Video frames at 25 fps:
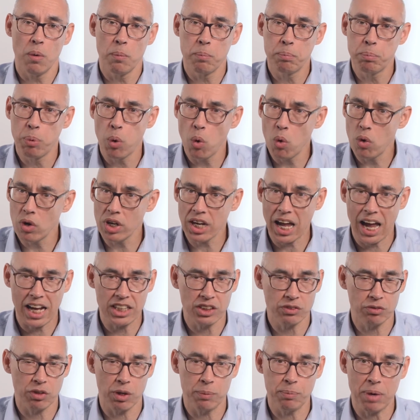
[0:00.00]
Poor
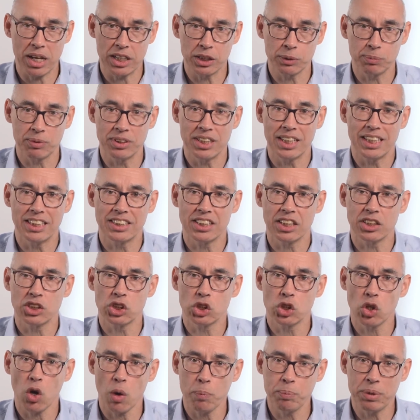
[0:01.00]
cash flow management is a
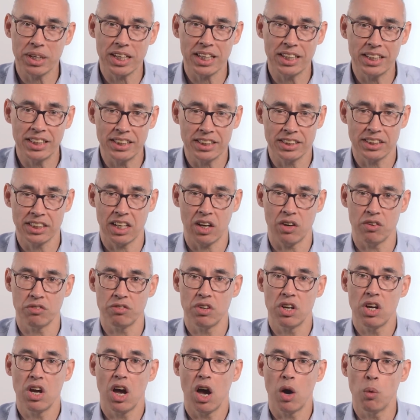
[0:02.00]
topic in itself
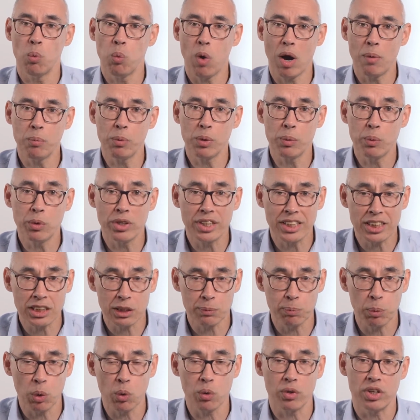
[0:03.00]
and one we will
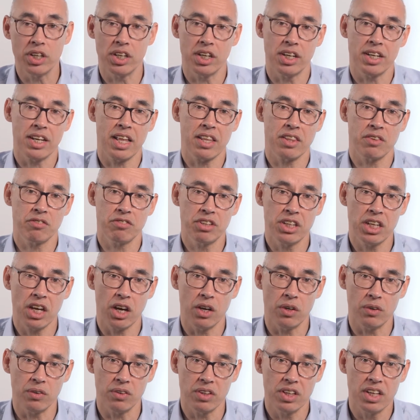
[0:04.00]
explore in another
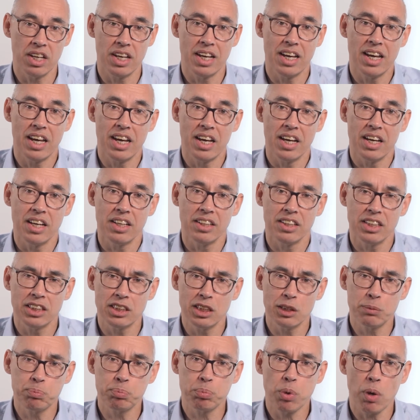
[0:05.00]
video. This
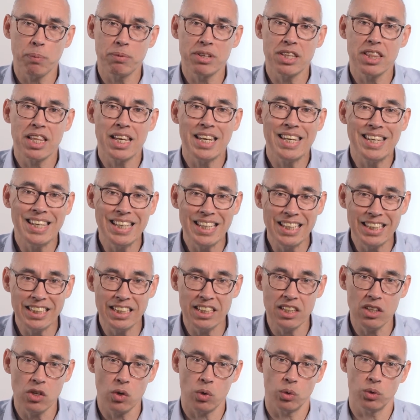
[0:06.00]
is probably the
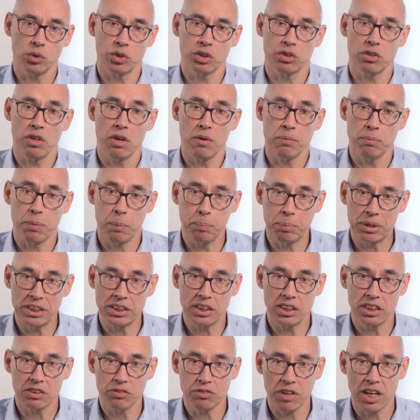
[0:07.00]
leading cause for
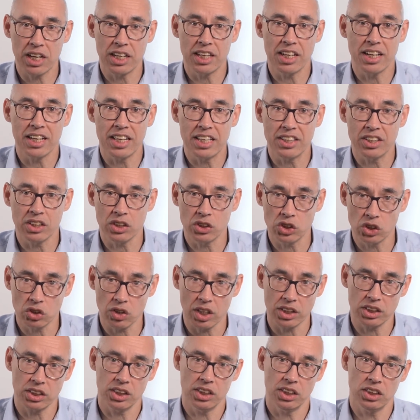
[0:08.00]
business failure in the
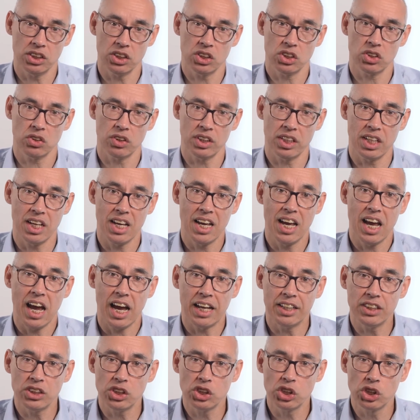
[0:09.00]
construction industry
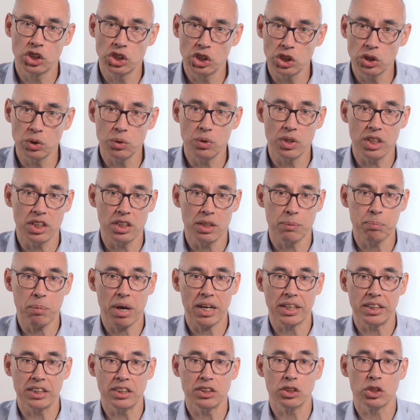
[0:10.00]
and is due in the
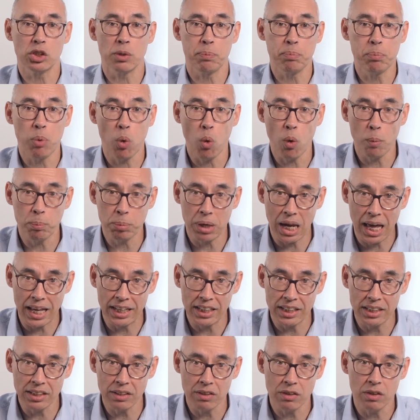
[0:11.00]
main to poor
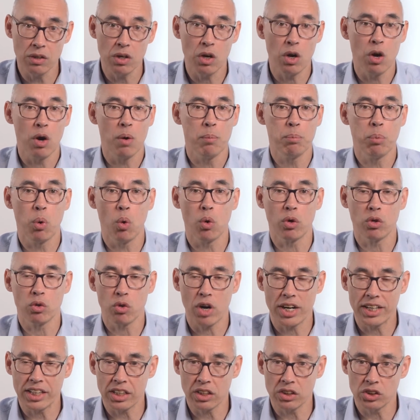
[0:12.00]
planning, poor
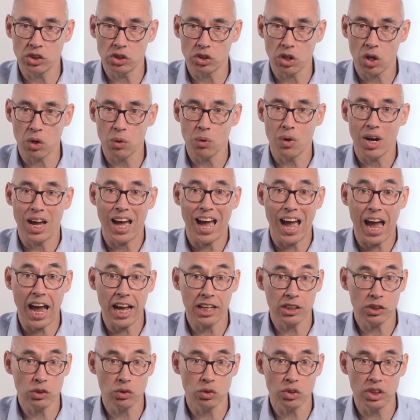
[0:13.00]
credit control
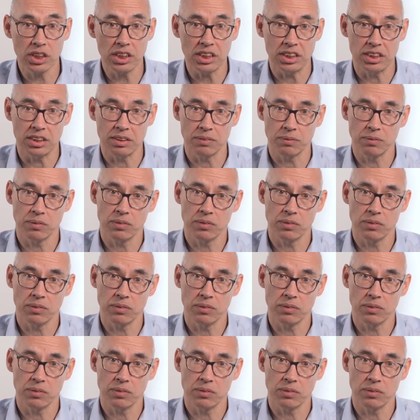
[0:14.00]
and greed.